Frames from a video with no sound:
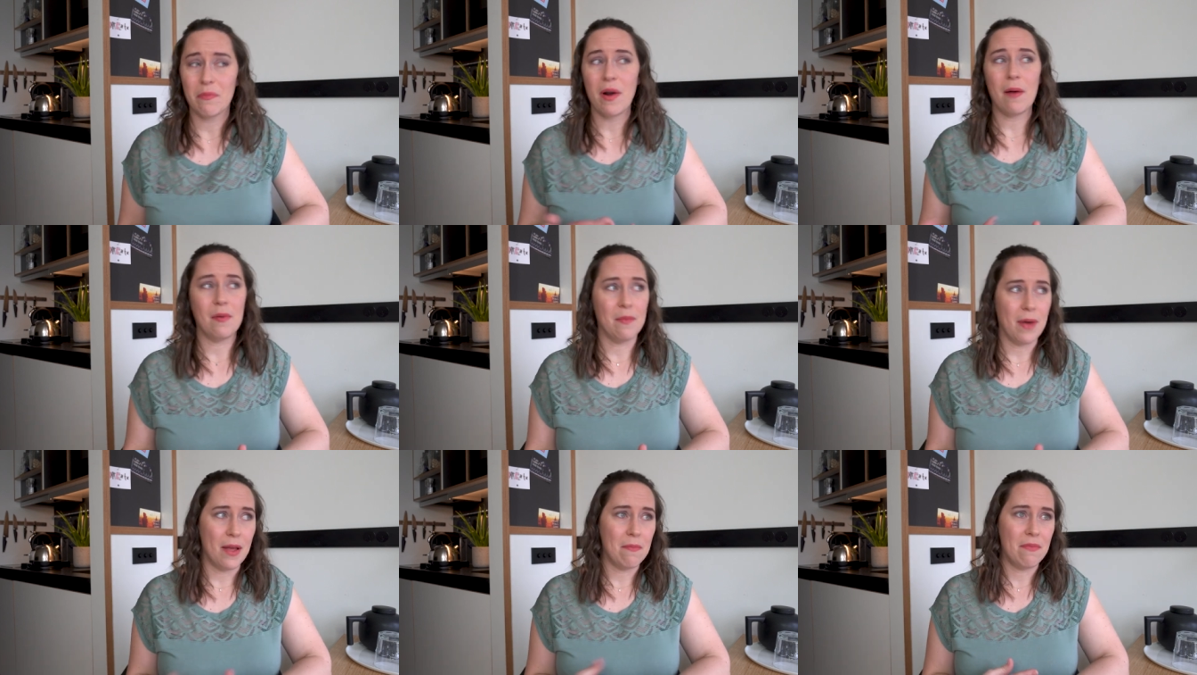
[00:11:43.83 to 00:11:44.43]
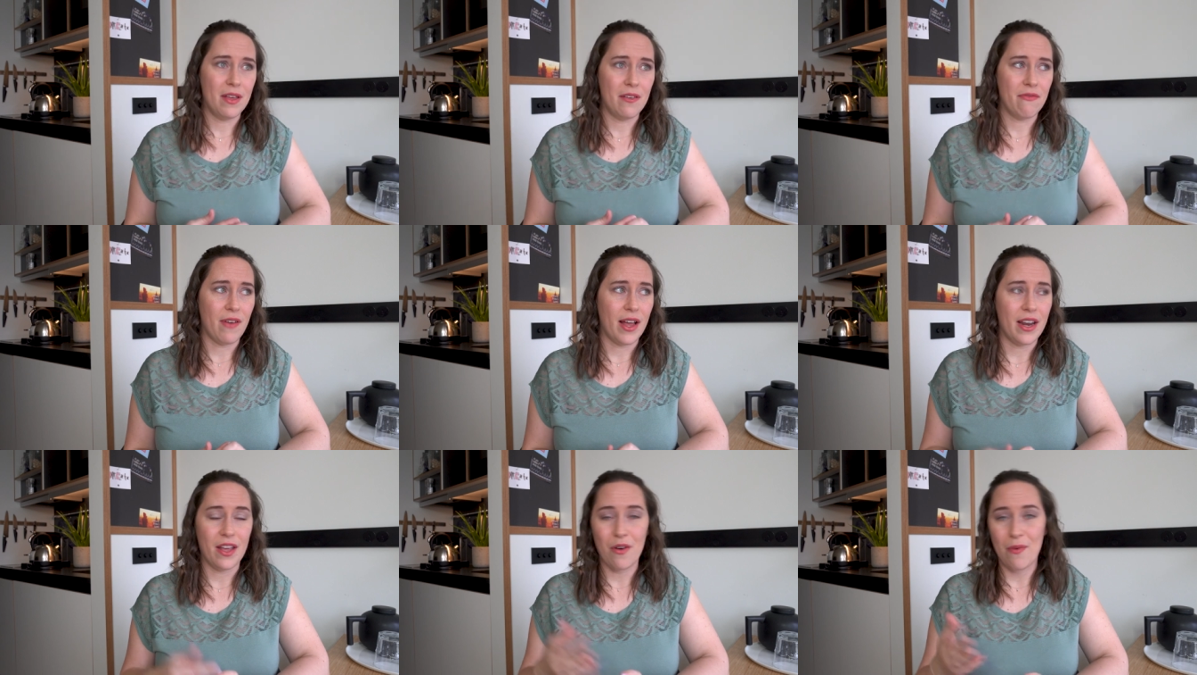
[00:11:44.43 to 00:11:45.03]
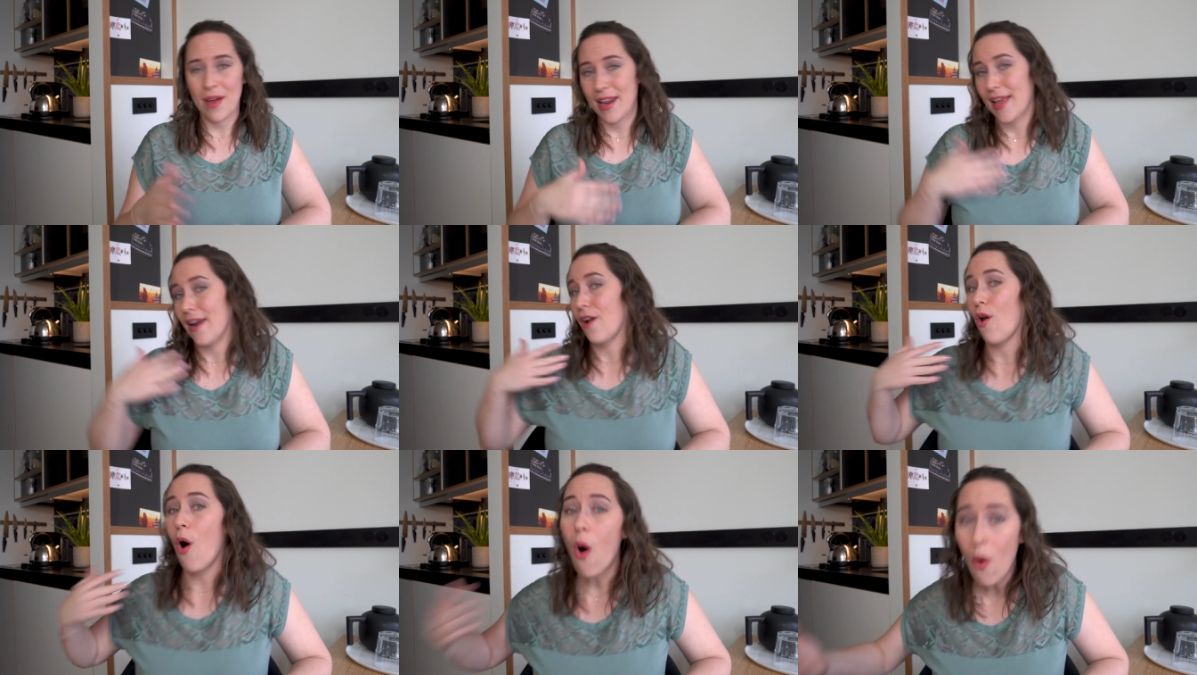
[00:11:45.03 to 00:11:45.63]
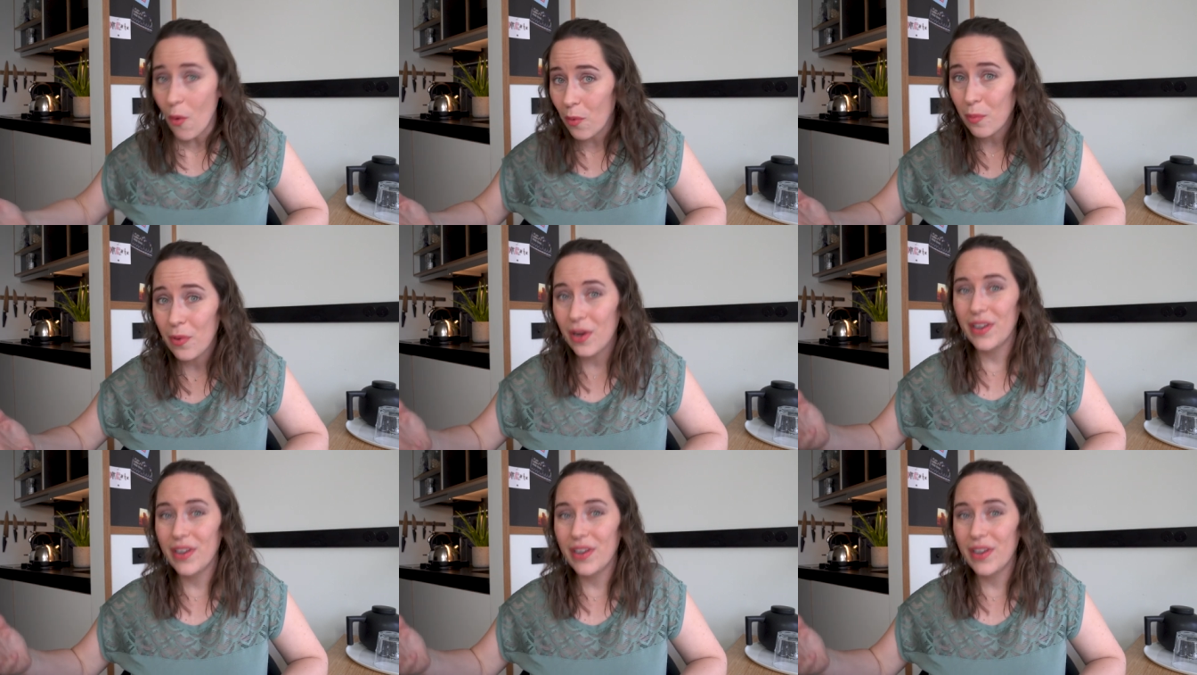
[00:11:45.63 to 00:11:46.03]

The problem might be finding a way to get it home